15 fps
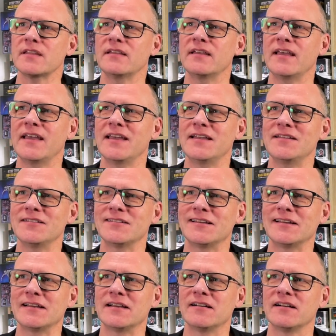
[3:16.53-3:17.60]
And
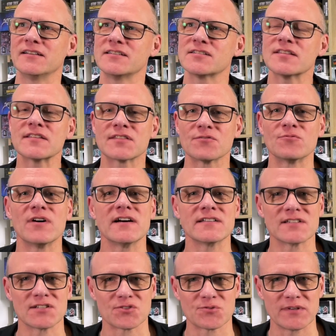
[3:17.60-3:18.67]
I just think the
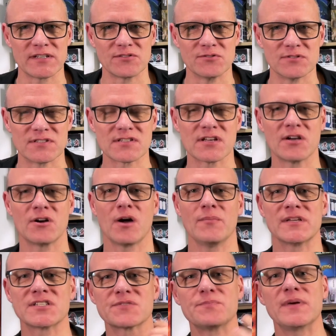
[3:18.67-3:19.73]
writing is really good. So I'm
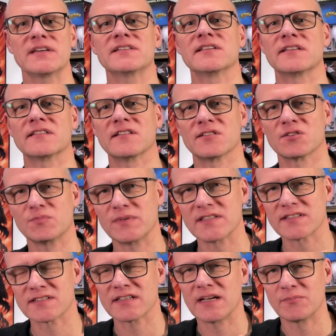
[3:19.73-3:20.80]
expecting that there'll be the
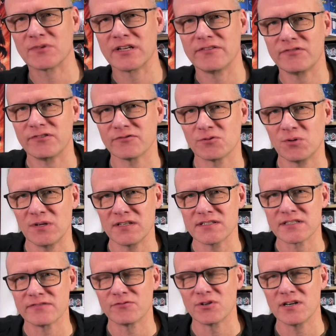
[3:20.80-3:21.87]
same level of
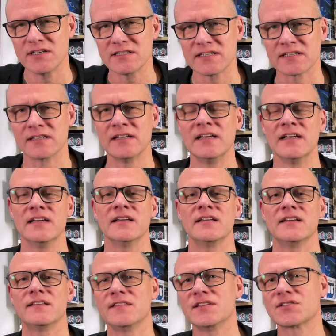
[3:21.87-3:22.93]
quality of writing
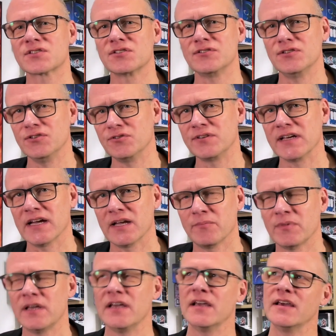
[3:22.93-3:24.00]
in this new game.
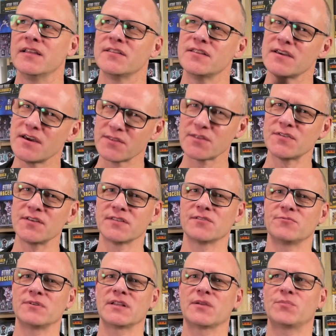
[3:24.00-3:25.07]
The other thing
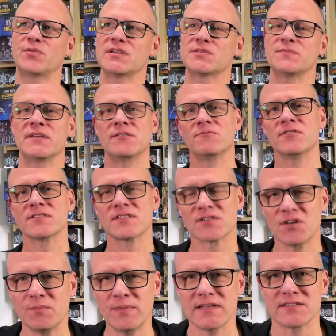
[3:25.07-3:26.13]
that really impressed me was the
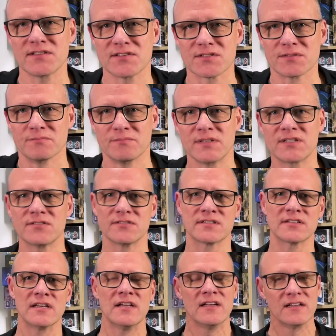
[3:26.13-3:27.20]
combat system,
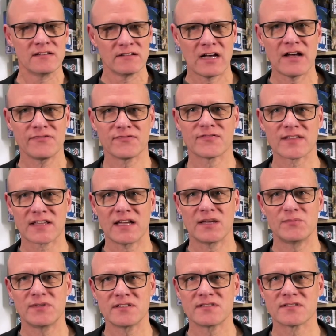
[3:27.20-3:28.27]
because half of the
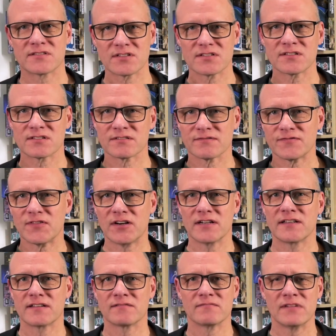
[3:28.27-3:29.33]
game is just
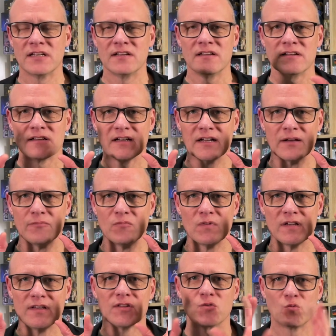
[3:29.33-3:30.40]
fighting
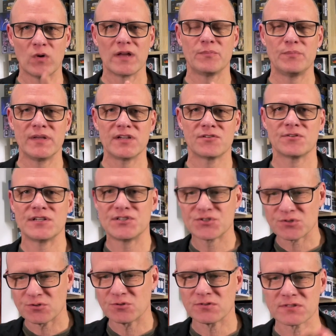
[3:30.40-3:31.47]
either one big
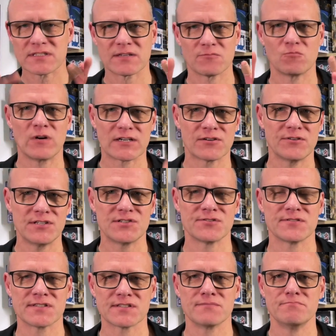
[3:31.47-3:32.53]
creature or one creature
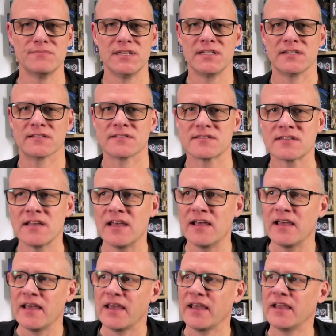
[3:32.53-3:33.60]
and some minions.
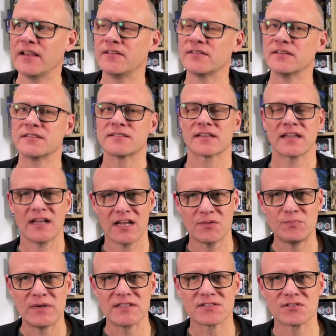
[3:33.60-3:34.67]
And it's a
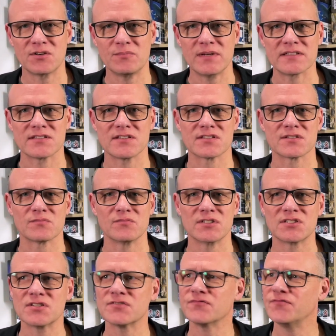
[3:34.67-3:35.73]
card-based combat system,
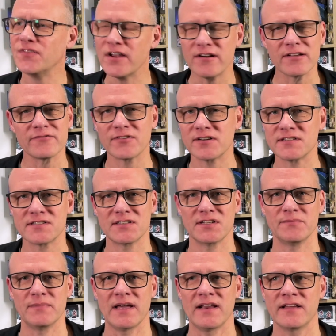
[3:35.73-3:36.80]
which is very, very
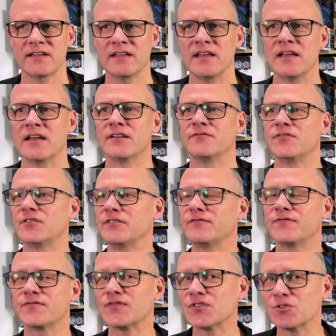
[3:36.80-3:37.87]
cinematic and very
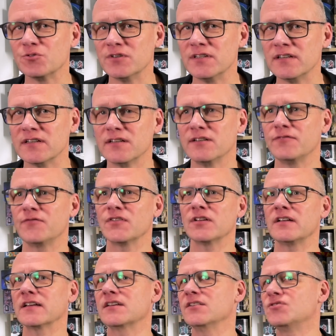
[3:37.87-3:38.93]
fluid, and you feel
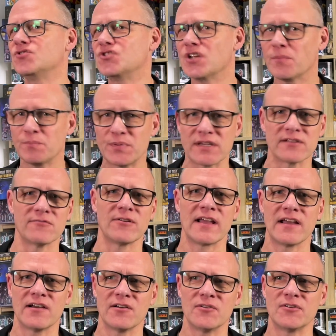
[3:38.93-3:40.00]
like you're jumping
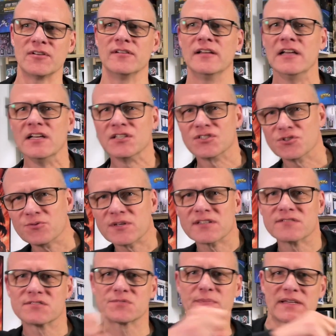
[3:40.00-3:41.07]
around and
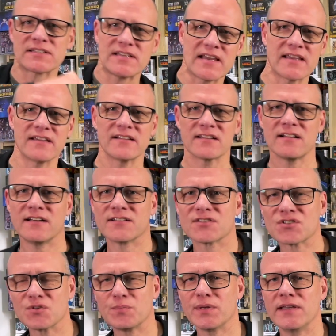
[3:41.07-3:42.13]
doing spectacular kind of
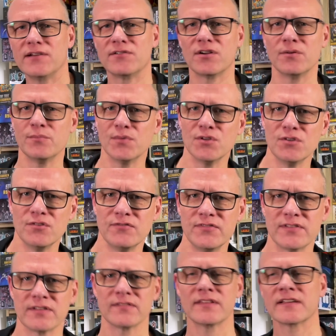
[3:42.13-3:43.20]
superhero
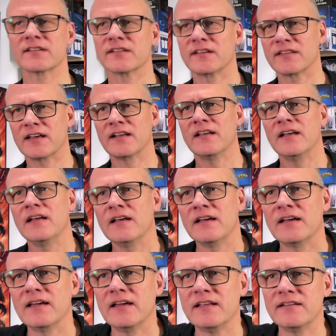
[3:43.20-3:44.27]
moves and things like that.
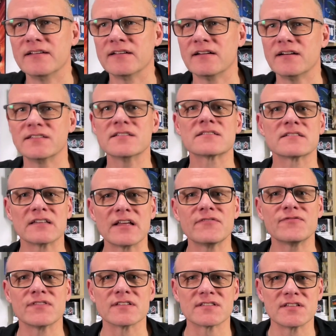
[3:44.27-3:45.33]
And I just
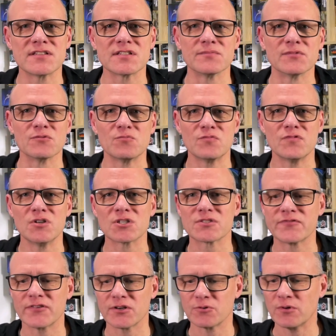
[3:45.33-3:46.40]
love the system. It works
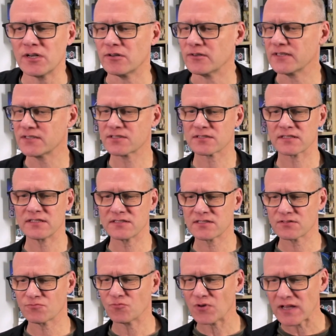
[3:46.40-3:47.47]
very well.
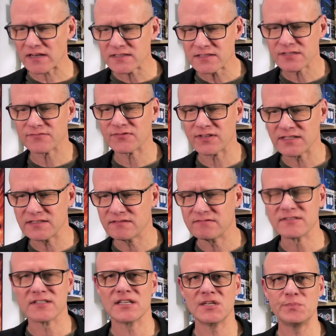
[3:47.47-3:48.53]
It's relatively
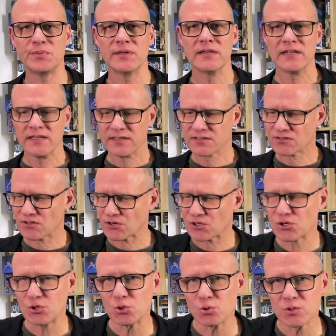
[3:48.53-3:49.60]
deep. It's got a
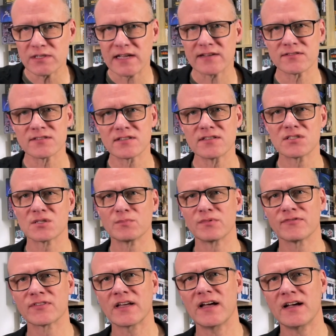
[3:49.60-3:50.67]
cooldown system
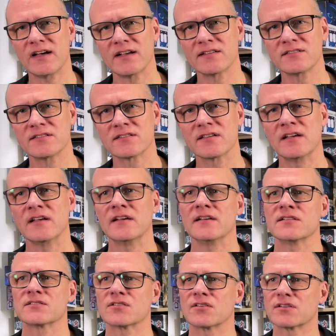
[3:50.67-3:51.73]
of cards,
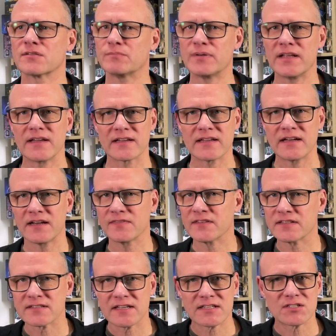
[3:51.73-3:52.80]
so you can play a card and
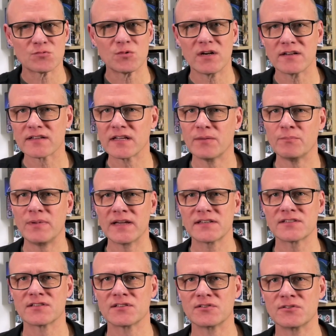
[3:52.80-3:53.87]
it takes a while to come back
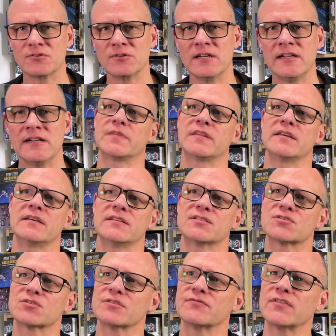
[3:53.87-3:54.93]
to you. It's
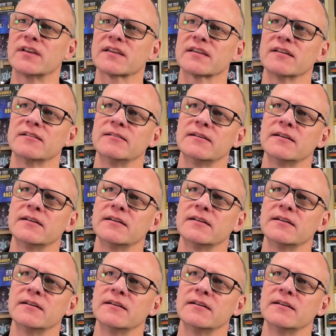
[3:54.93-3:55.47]
sort of like a